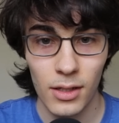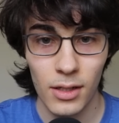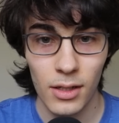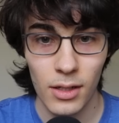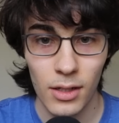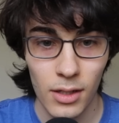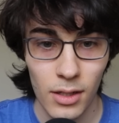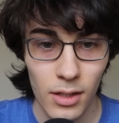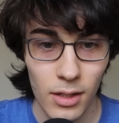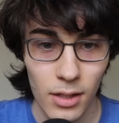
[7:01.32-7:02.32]

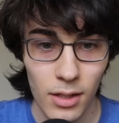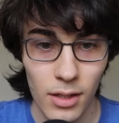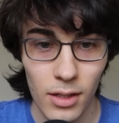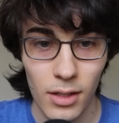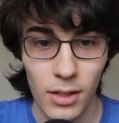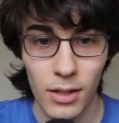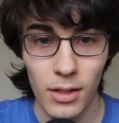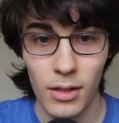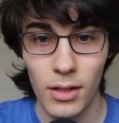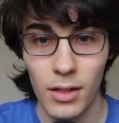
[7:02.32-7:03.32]

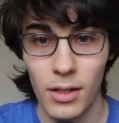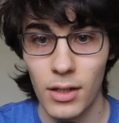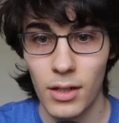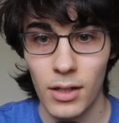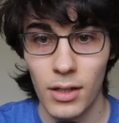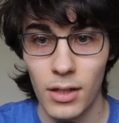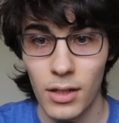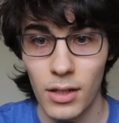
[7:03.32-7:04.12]
No one is speaking in this clip.